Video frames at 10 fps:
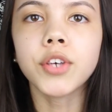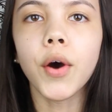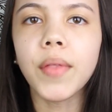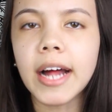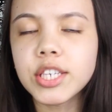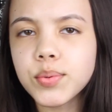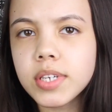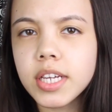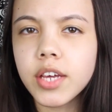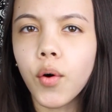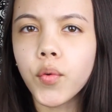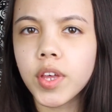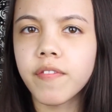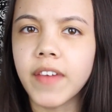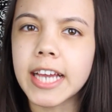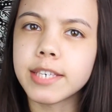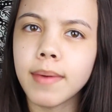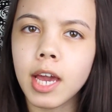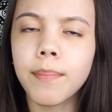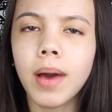So that's really the only face
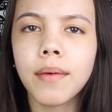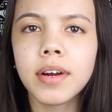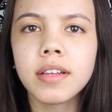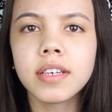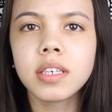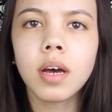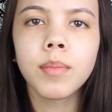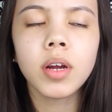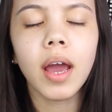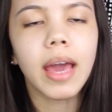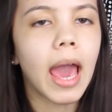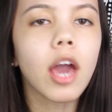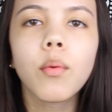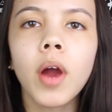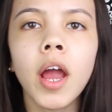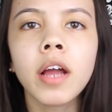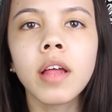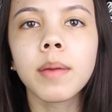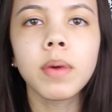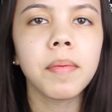makeup I wear in the summer. I hate wearing
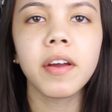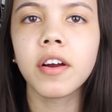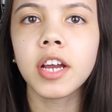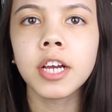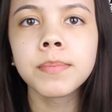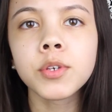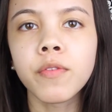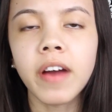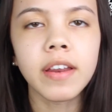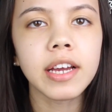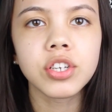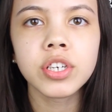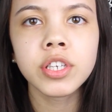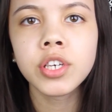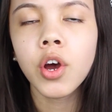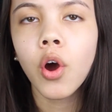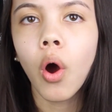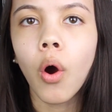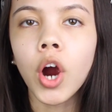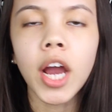like BB creams or foundations
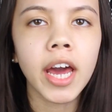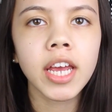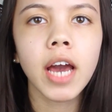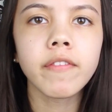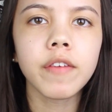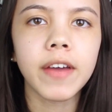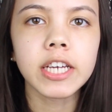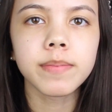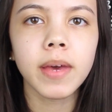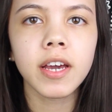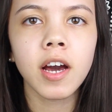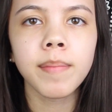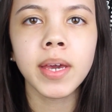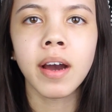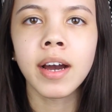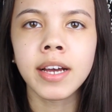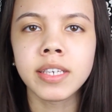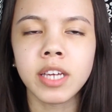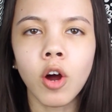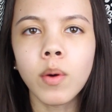or any heavy face makeup
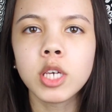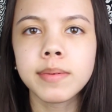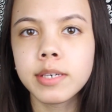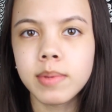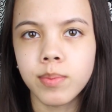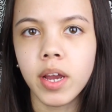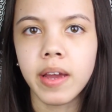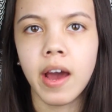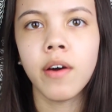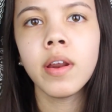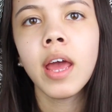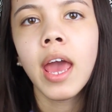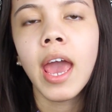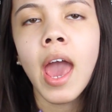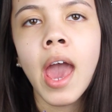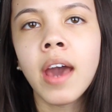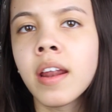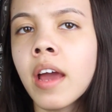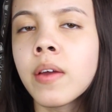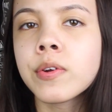because it always makes me break out
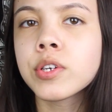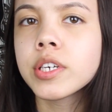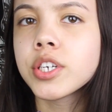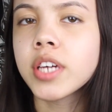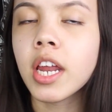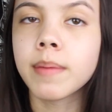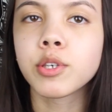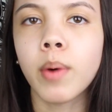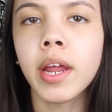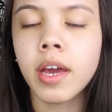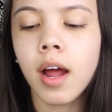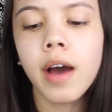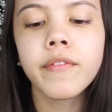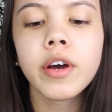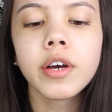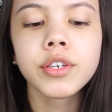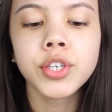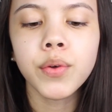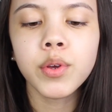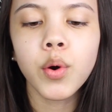and I usually just end up sweating it off.
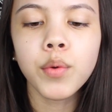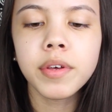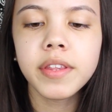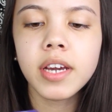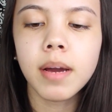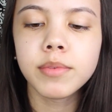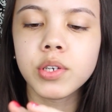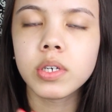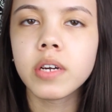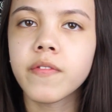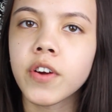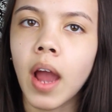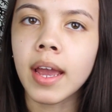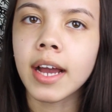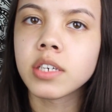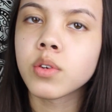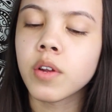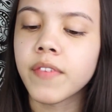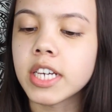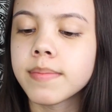So the only thing I'm doing for, I guess,
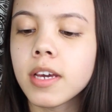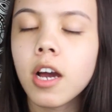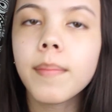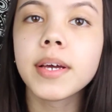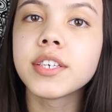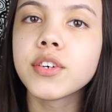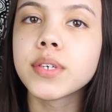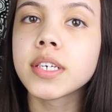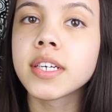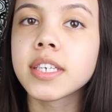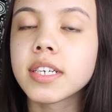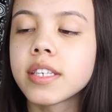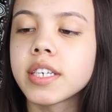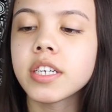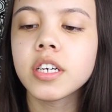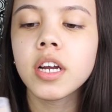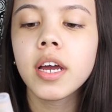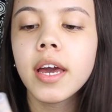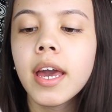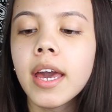sort of face makeup is using this concealer.
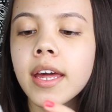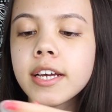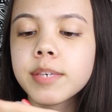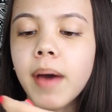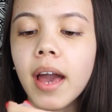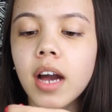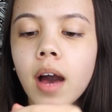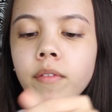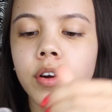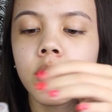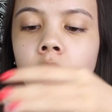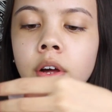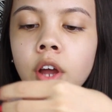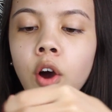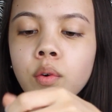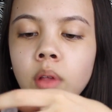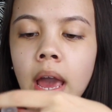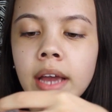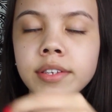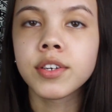It is by CoverGirl and
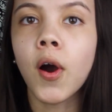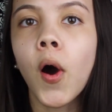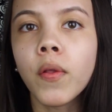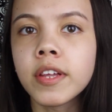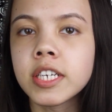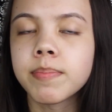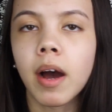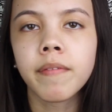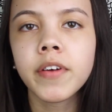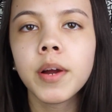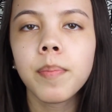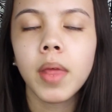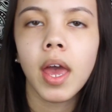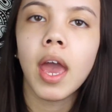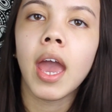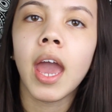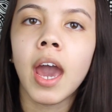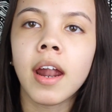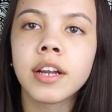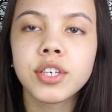Olay. It's called the Depuffer.
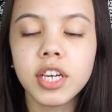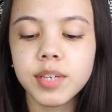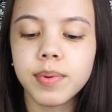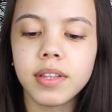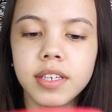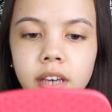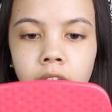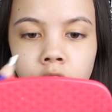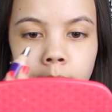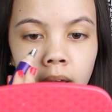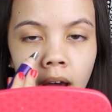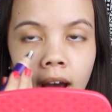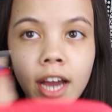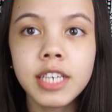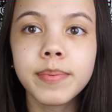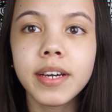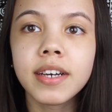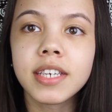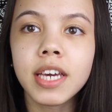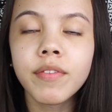And I just like to put this under my eyes
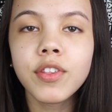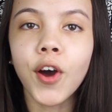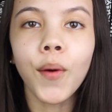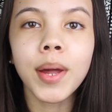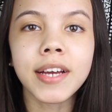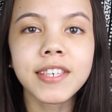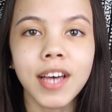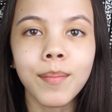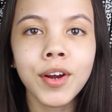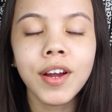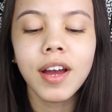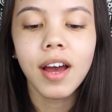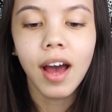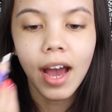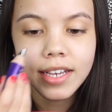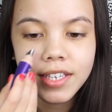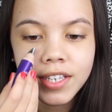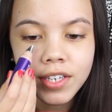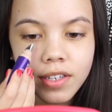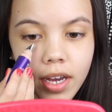because even though it is summer, I
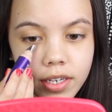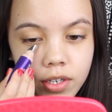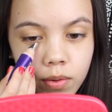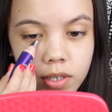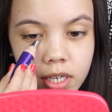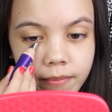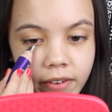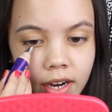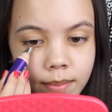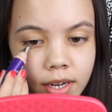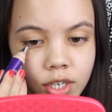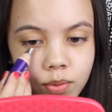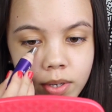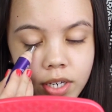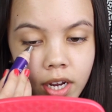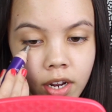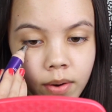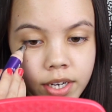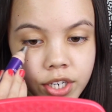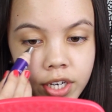still like don't sleep very much, which I
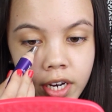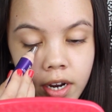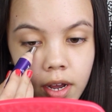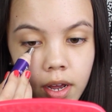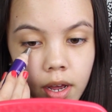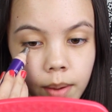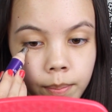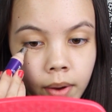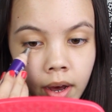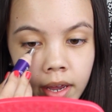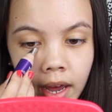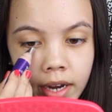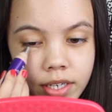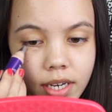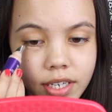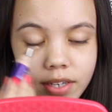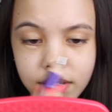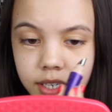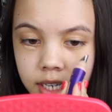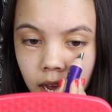know I should. But yeah, I just like to
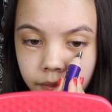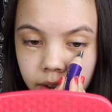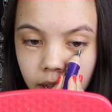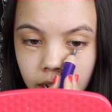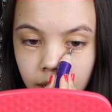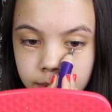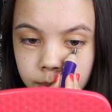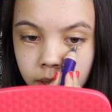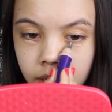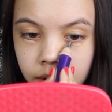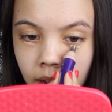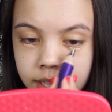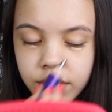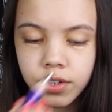use this stuff. It kind of helps with under eye